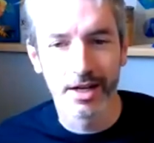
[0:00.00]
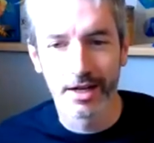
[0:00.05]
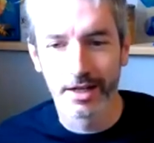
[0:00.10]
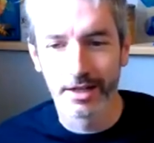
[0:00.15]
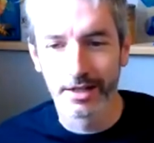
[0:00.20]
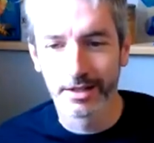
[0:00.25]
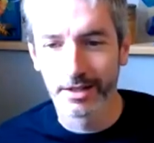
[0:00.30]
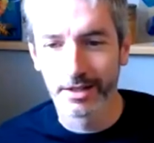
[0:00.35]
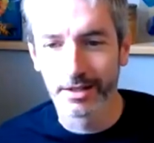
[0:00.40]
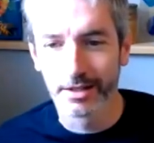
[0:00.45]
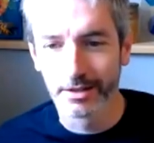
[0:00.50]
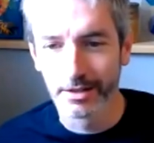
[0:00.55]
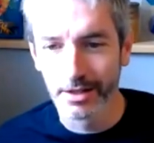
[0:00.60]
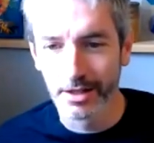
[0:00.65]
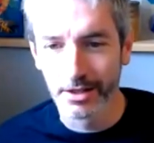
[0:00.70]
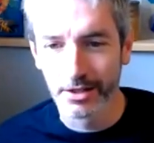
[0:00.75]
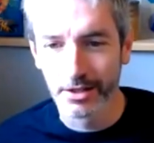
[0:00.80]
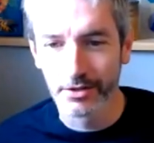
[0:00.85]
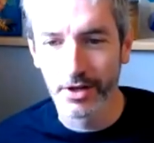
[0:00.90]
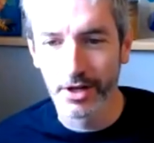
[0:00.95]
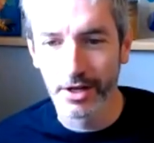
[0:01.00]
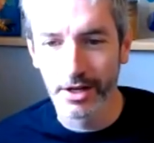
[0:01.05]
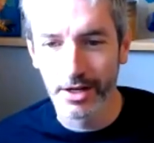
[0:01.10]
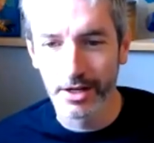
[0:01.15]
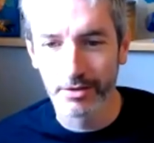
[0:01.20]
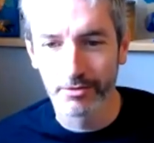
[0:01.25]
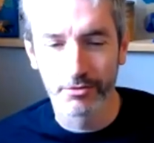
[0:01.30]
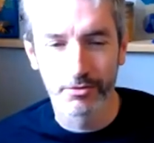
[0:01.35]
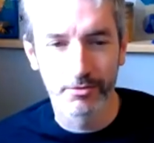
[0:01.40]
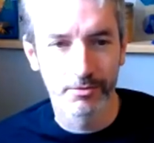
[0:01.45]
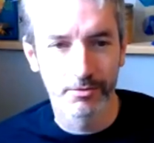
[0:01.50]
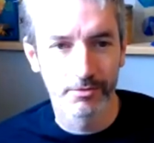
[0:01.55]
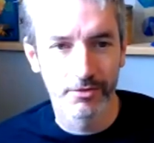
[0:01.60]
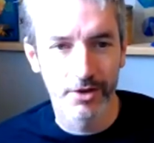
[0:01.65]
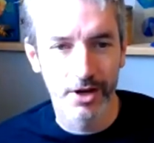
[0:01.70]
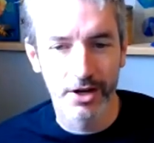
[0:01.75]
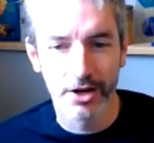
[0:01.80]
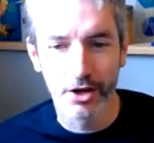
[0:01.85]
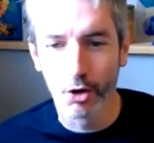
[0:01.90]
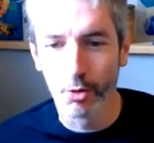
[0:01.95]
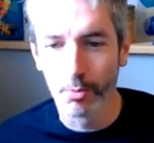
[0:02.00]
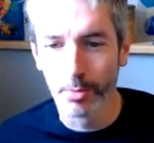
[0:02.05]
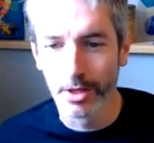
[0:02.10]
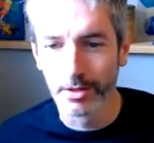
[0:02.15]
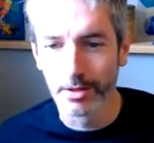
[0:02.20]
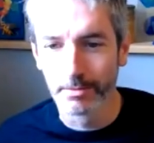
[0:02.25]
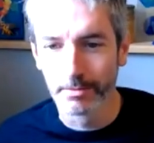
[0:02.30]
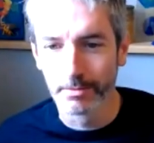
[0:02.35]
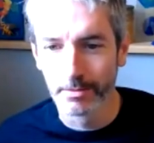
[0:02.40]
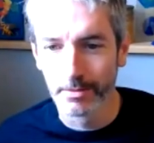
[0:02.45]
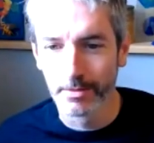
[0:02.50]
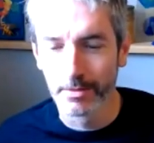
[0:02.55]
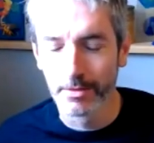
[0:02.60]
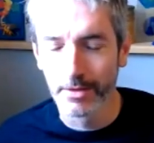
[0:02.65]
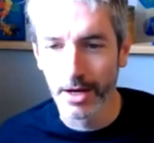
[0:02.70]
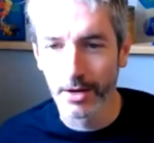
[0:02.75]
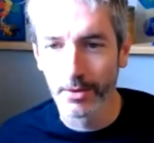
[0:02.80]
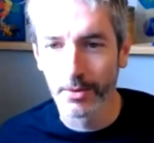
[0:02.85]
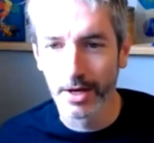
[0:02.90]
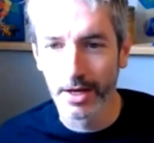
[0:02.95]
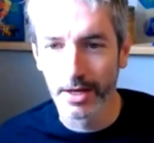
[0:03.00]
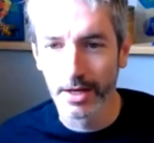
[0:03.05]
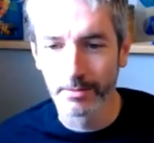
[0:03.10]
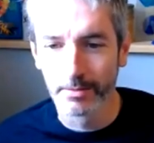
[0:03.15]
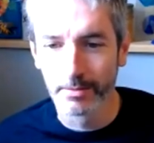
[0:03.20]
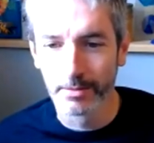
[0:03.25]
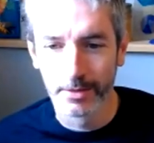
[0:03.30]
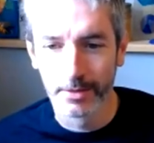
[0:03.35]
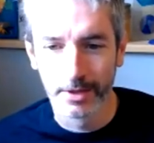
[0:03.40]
and it's very, very open that way.